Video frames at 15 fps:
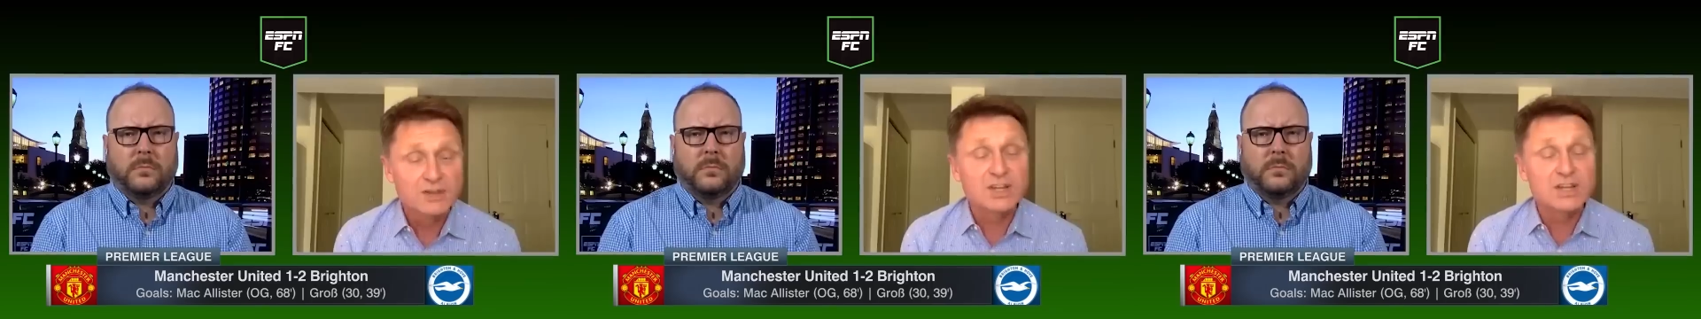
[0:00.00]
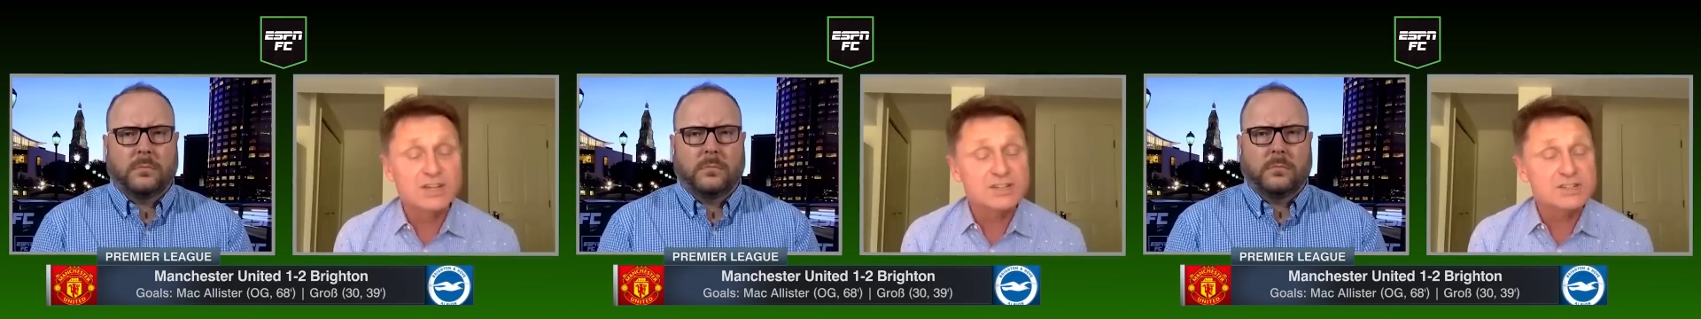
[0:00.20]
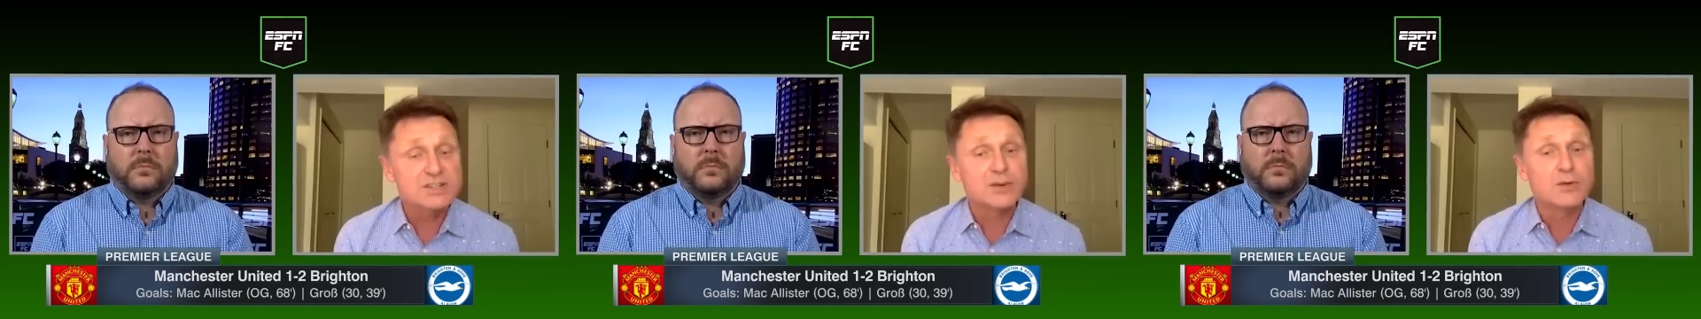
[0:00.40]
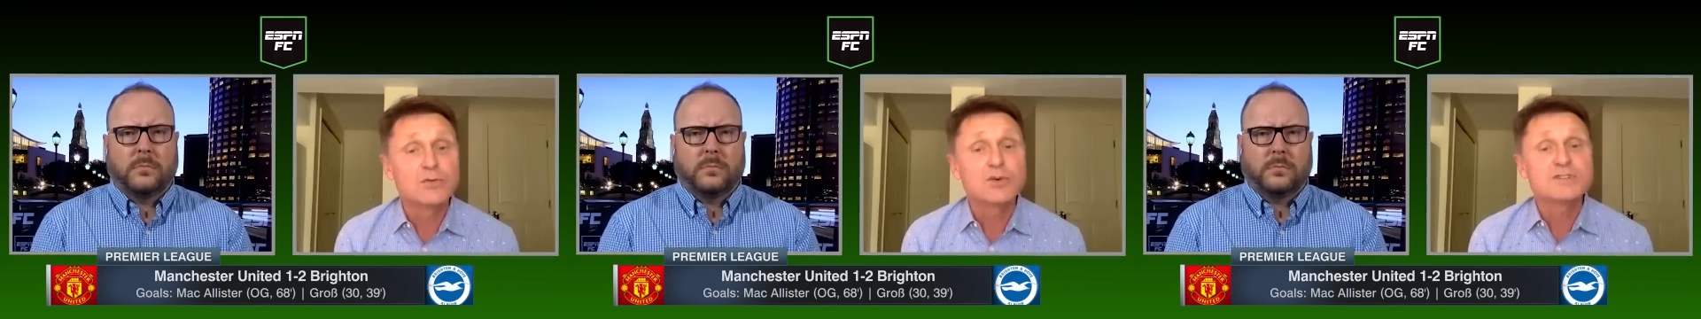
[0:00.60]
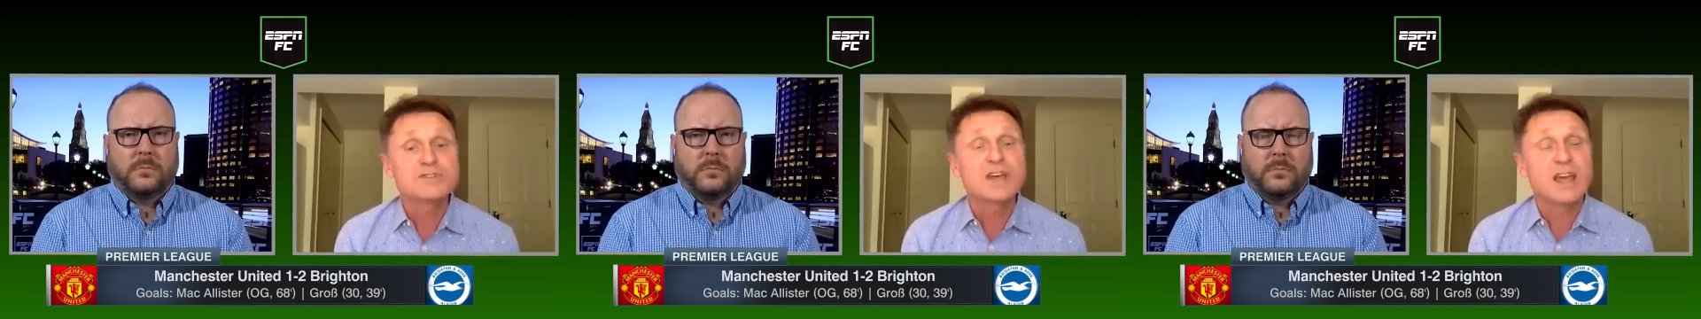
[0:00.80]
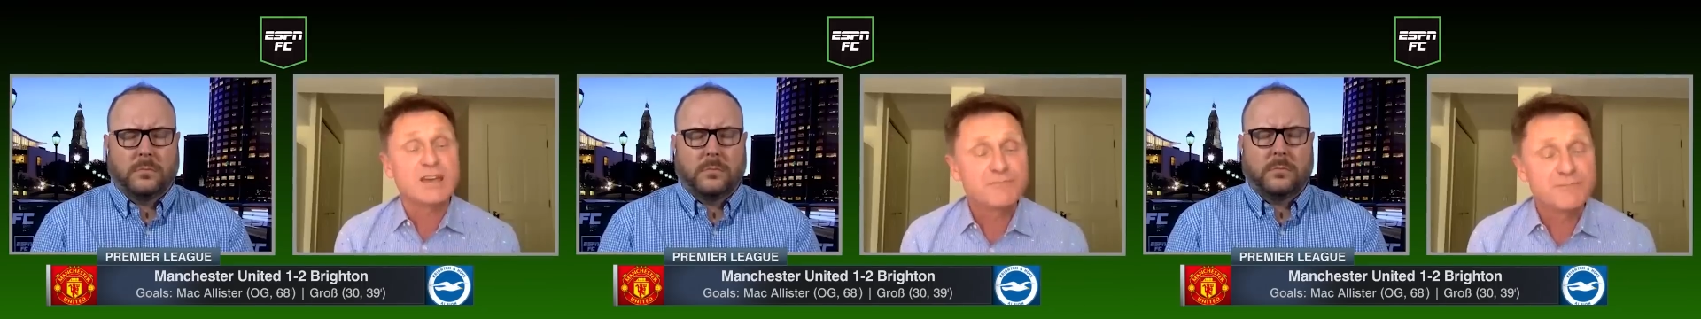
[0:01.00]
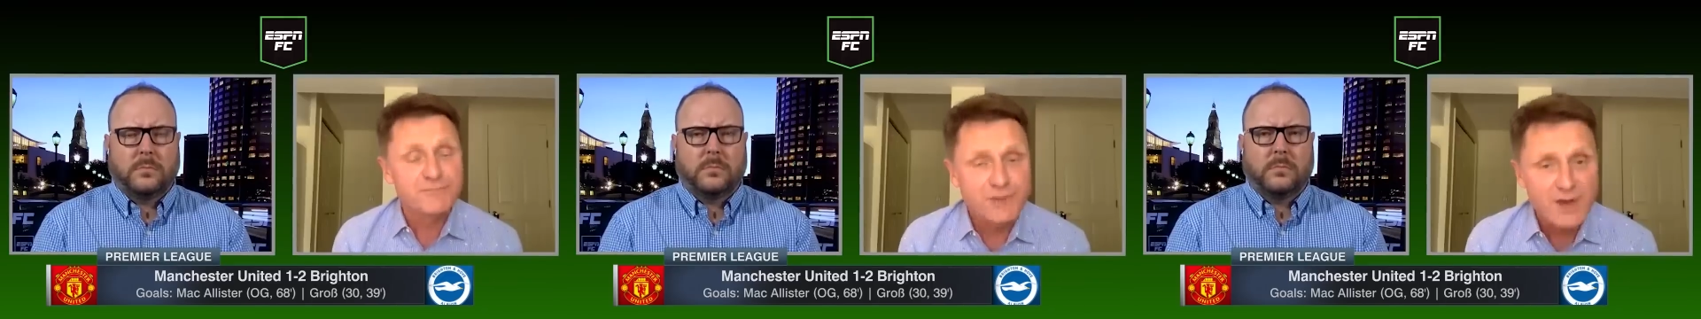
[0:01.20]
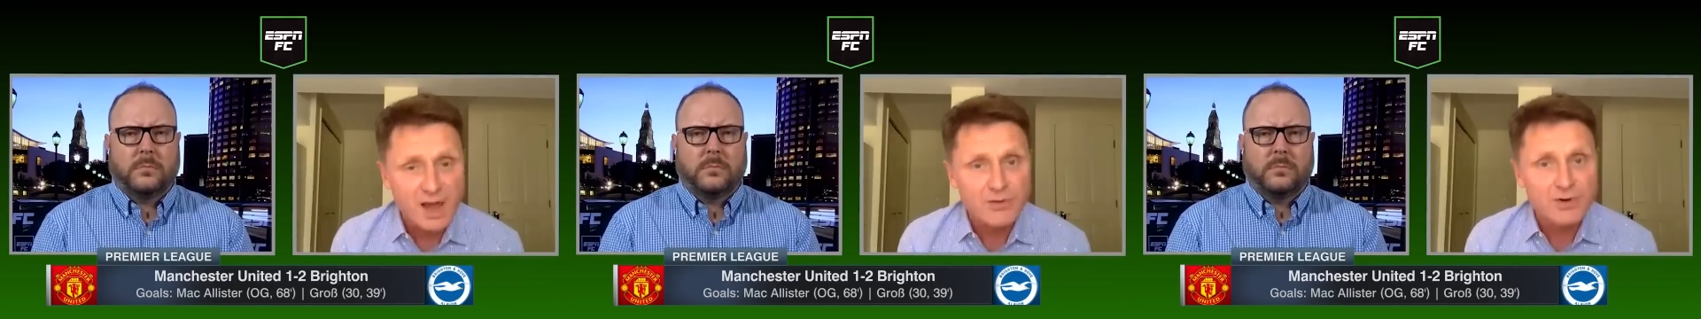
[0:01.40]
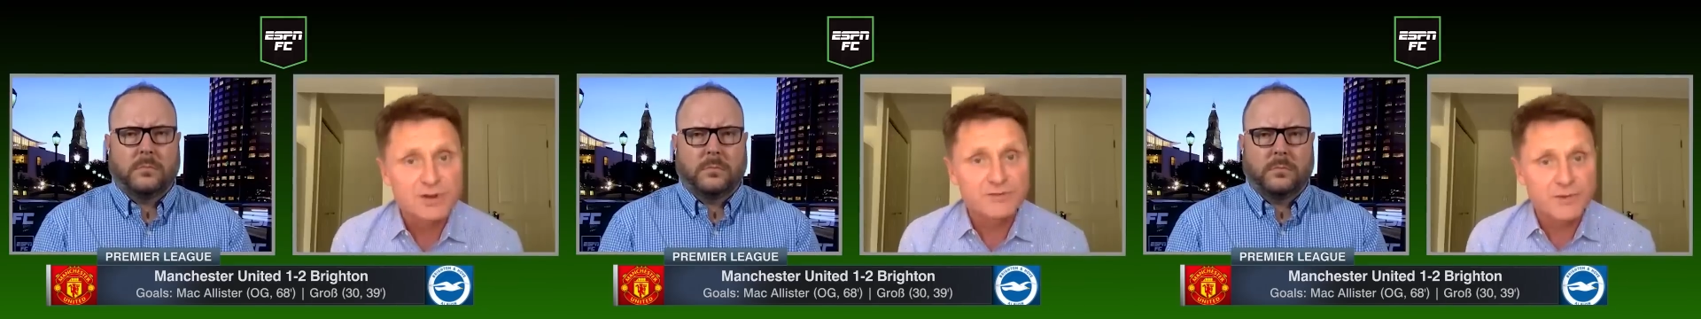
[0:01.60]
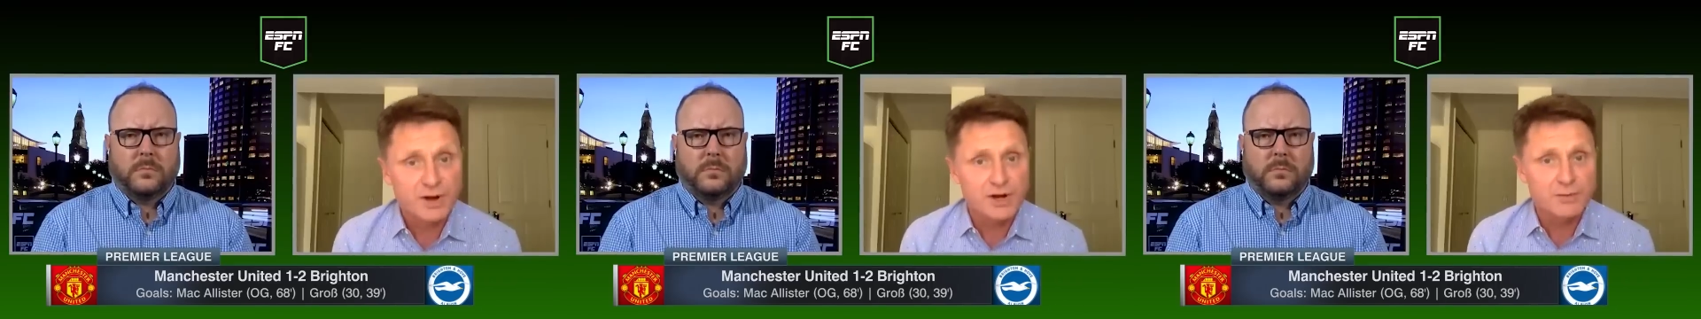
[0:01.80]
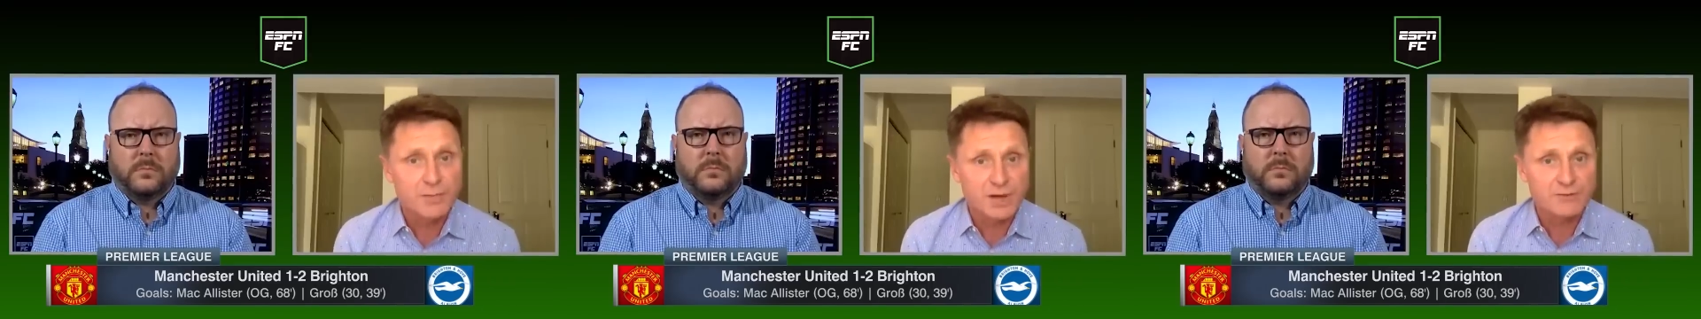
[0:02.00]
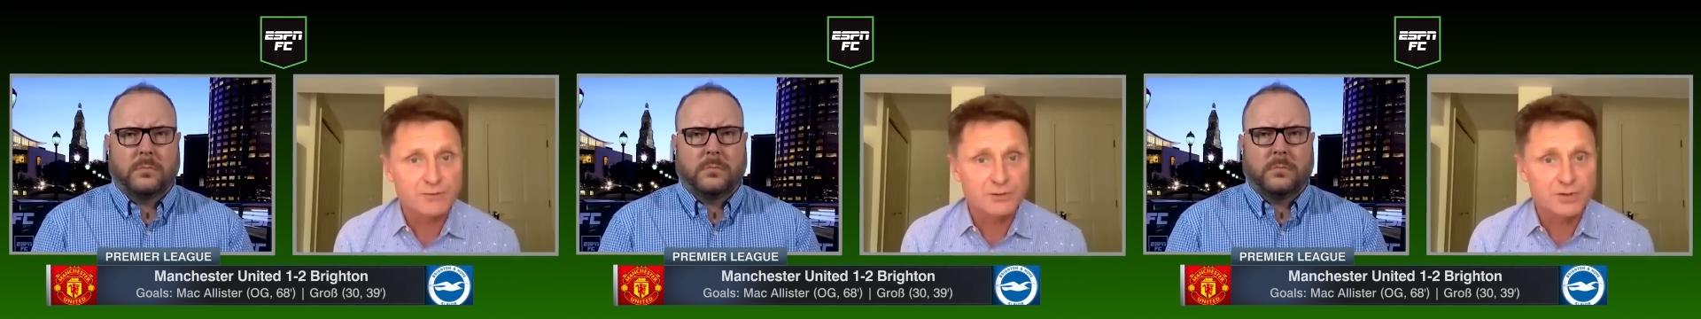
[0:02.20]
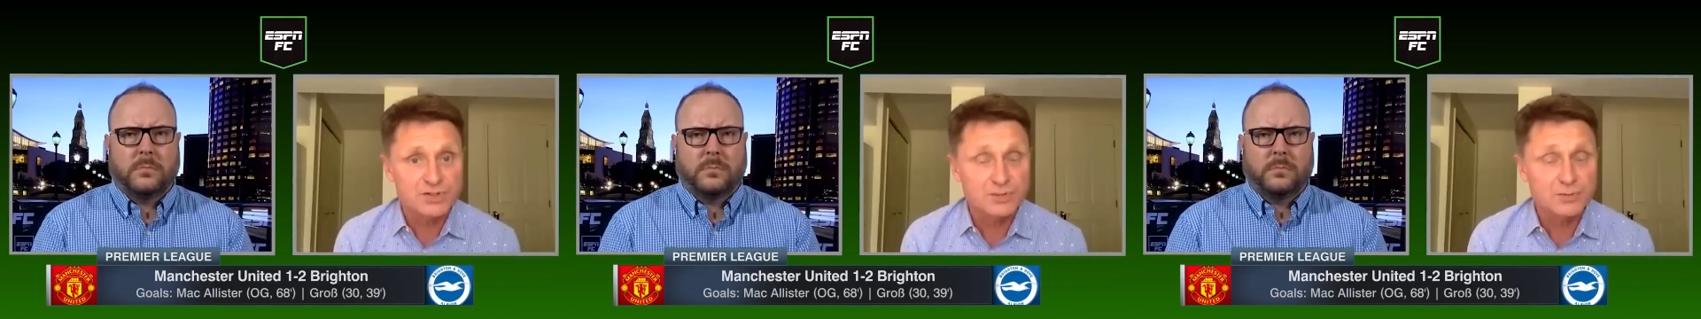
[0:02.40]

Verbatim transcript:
Speaker 1: This was a very, very bad first